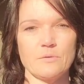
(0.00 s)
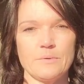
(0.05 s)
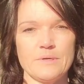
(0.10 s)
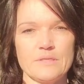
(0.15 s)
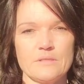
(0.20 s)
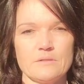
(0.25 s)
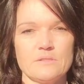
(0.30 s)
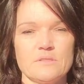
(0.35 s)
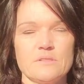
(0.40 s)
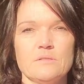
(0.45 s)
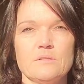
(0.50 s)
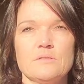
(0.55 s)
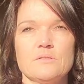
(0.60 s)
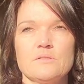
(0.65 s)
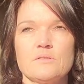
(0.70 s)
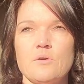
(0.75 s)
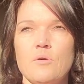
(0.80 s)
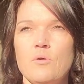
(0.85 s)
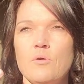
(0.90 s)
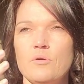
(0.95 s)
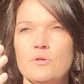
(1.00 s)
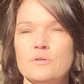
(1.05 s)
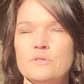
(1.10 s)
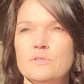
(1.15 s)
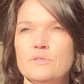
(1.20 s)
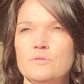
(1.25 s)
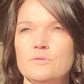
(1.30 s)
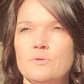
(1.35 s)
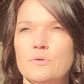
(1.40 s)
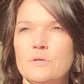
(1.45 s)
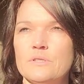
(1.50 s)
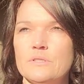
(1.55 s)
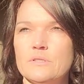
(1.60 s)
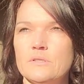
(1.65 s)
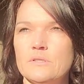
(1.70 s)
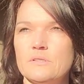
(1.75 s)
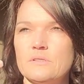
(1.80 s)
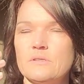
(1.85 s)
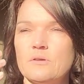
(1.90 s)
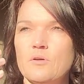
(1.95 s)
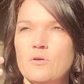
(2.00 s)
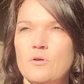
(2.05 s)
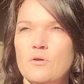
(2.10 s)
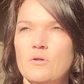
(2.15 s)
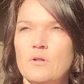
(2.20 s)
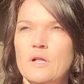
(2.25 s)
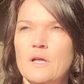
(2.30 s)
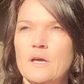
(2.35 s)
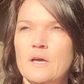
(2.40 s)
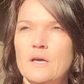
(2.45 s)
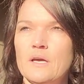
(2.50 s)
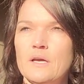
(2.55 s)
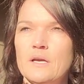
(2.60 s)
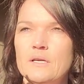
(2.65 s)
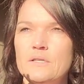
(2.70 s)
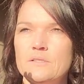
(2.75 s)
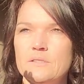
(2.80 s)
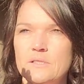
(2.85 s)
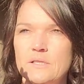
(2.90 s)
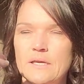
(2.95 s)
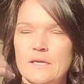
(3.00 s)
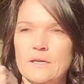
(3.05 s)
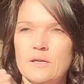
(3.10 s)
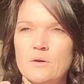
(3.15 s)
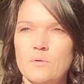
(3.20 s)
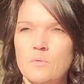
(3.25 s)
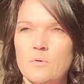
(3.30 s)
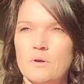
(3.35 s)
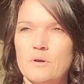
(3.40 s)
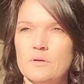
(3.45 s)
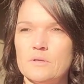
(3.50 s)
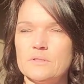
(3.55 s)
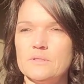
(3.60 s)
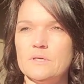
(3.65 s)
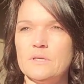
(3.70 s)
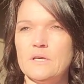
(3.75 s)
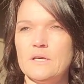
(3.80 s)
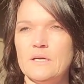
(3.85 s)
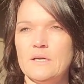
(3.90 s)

the windows to the soul, or the door to the soul, to the inner world.